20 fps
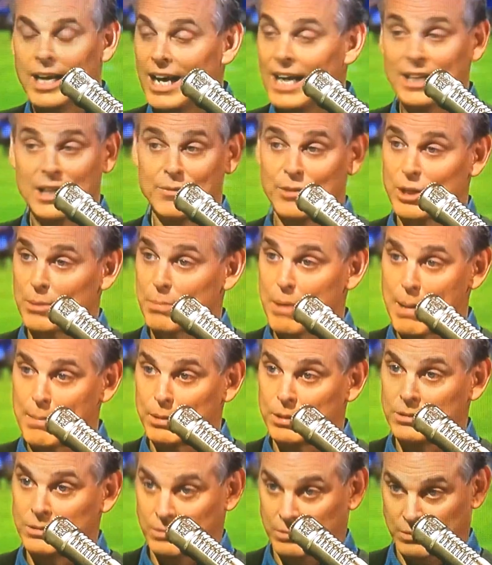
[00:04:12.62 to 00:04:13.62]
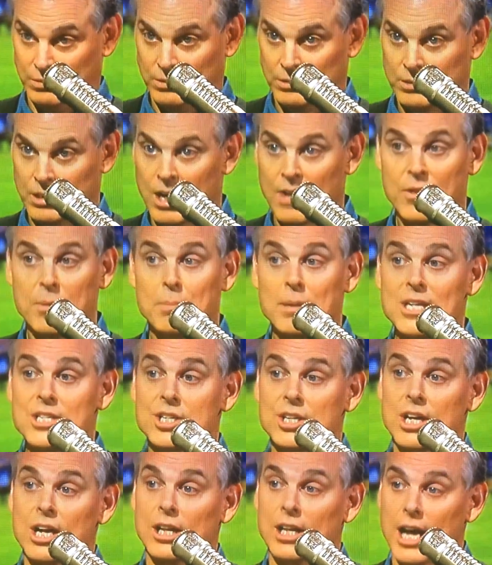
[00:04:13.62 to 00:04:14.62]
I live in a bubble on the
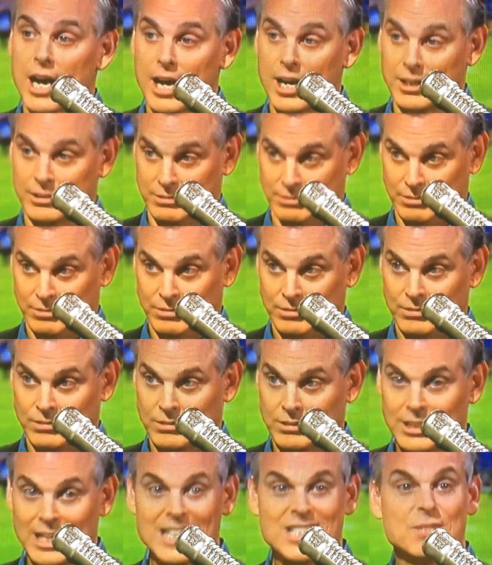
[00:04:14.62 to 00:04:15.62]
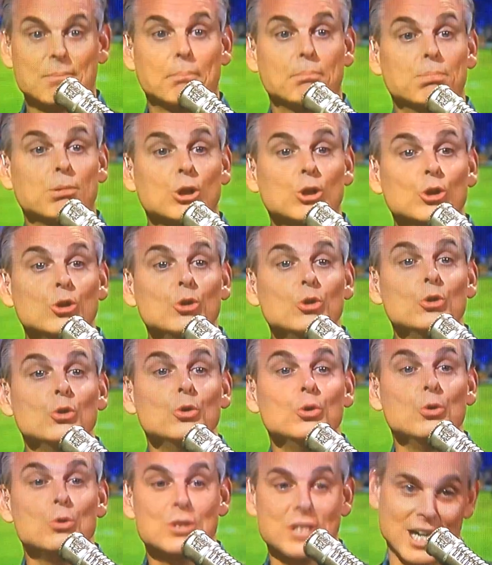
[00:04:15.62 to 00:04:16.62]
beach in LA. It's
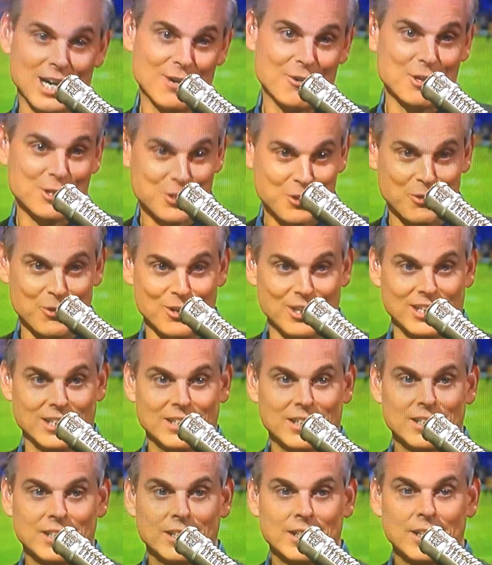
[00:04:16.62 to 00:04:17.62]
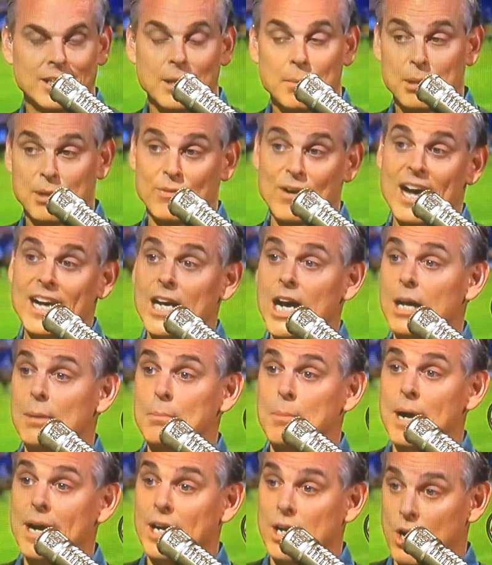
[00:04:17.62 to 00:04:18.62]
blue territory. But if I got
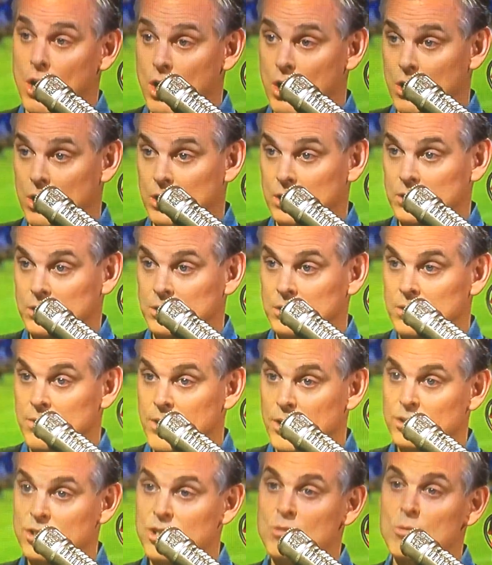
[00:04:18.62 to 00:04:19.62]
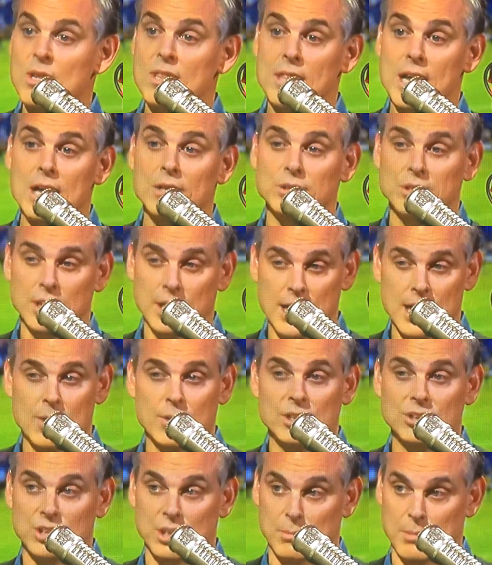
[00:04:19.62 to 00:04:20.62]
in my car, there's 3,000
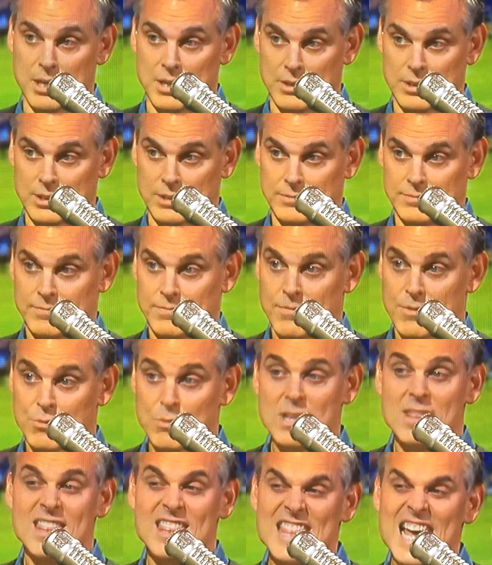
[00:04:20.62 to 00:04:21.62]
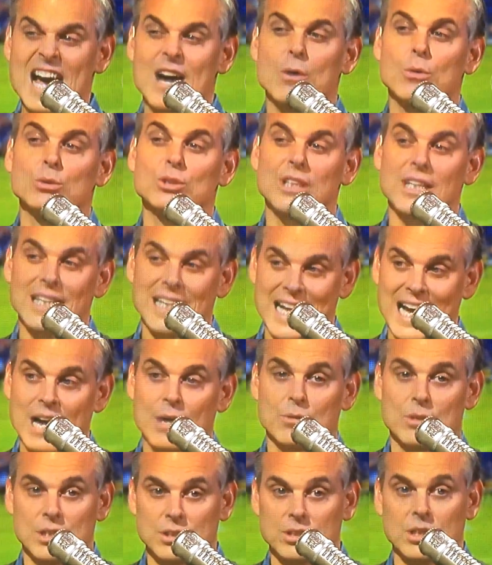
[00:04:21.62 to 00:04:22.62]
counties in America. 3,000
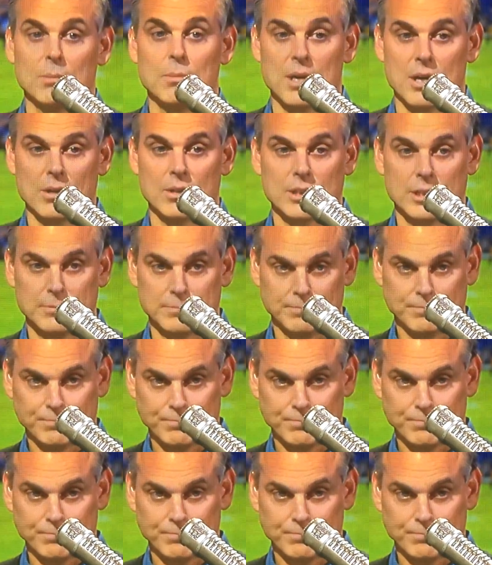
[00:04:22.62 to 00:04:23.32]
counties in America.